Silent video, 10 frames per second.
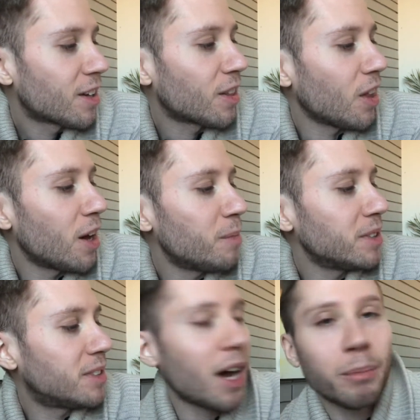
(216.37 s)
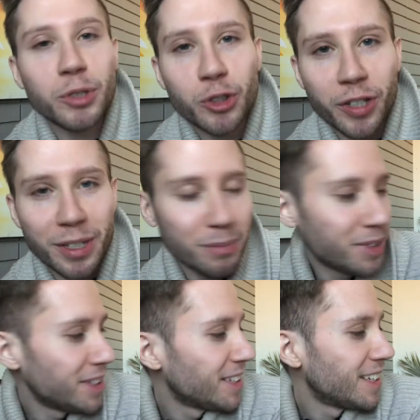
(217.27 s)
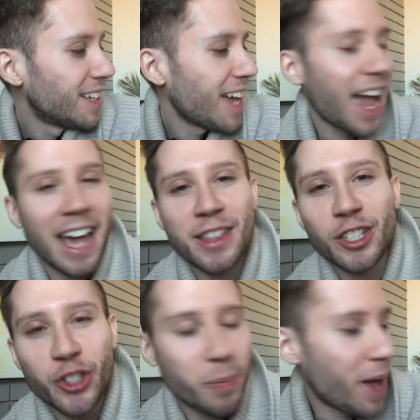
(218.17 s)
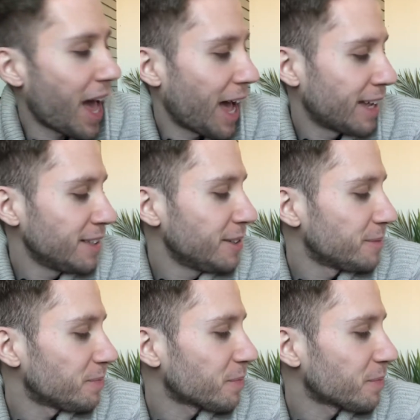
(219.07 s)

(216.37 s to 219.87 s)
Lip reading: Glubdubdrib, and Japan.